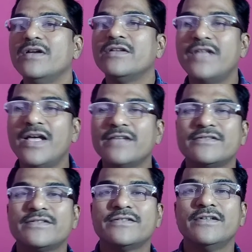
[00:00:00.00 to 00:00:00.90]

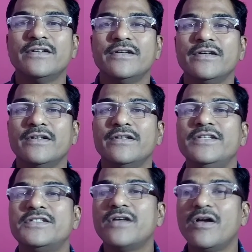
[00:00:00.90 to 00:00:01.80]
Thus, the
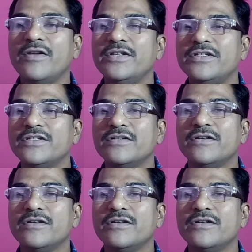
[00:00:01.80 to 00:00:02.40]
sonnet